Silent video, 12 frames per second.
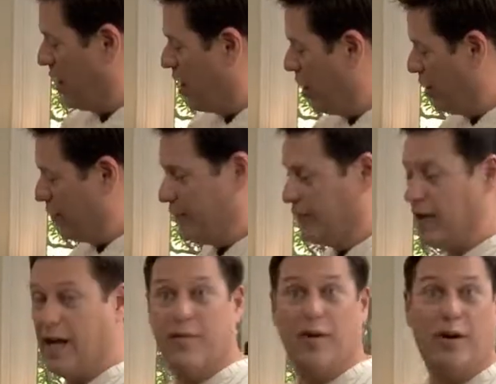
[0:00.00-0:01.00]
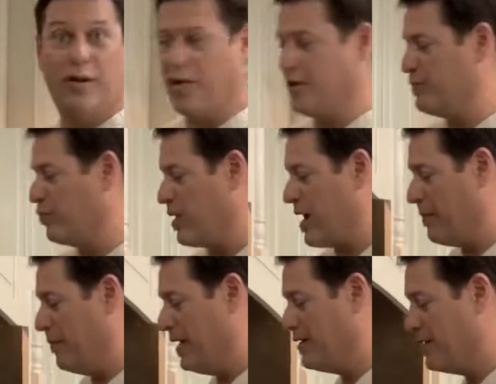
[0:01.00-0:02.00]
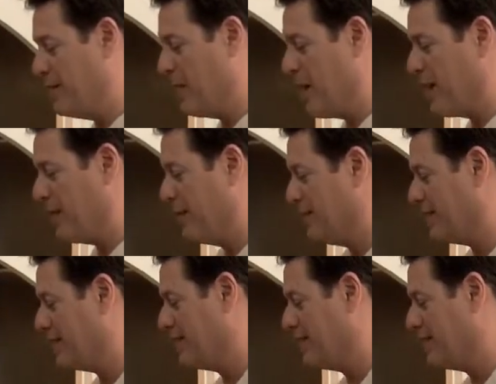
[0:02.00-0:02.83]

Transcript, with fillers: All the flavor, those brown bits on the bottom, is